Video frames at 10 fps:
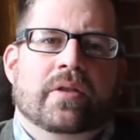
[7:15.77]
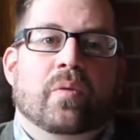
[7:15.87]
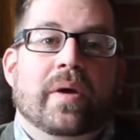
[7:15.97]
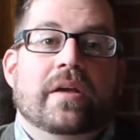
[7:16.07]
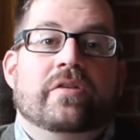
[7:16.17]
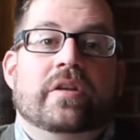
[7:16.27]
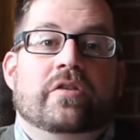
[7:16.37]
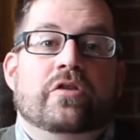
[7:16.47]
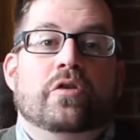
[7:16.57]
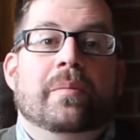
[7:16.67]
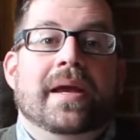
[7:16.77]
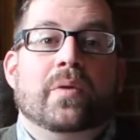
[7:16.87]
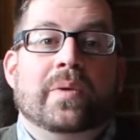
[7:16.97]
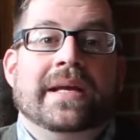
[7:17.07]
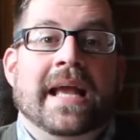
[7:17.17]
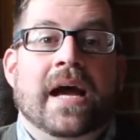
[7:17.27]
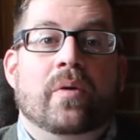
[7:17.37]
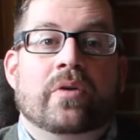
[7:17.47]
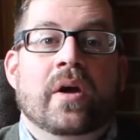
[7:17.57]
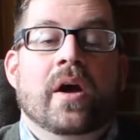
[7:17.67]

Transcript: the ways that you may recount